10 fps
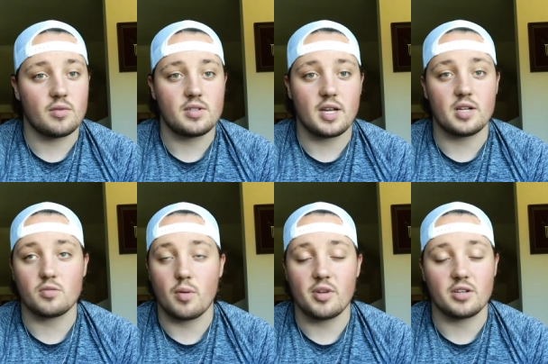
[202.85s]

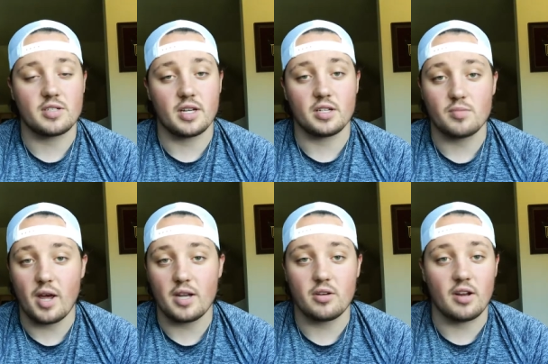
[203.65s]
saleswoman or
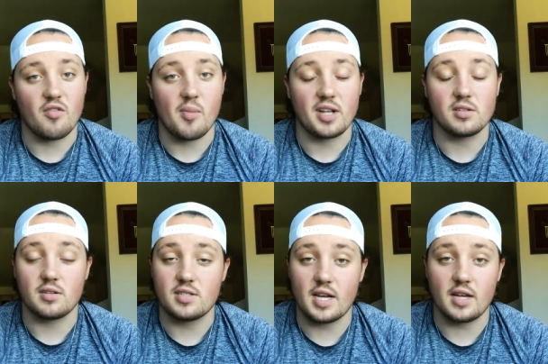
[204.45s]
salesman, you can have a mentor in
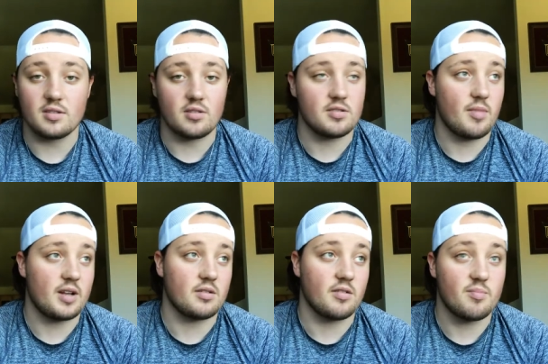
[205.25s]
sales, you can
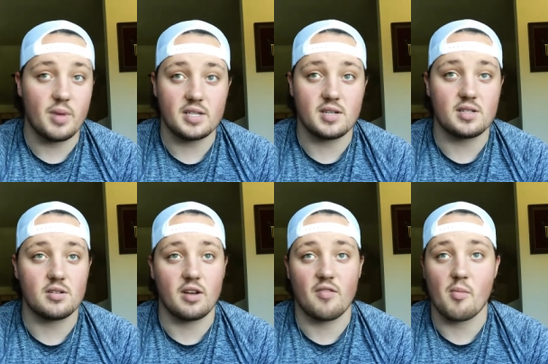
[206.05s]
mentor in business, you
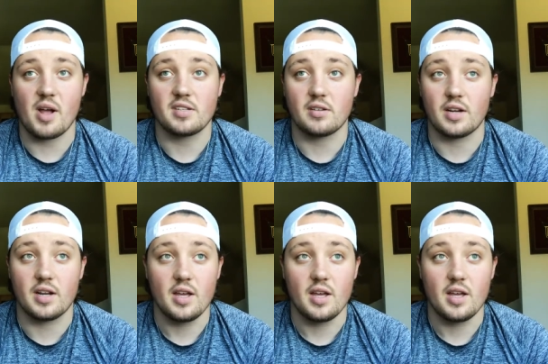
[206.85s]
can have a mentor in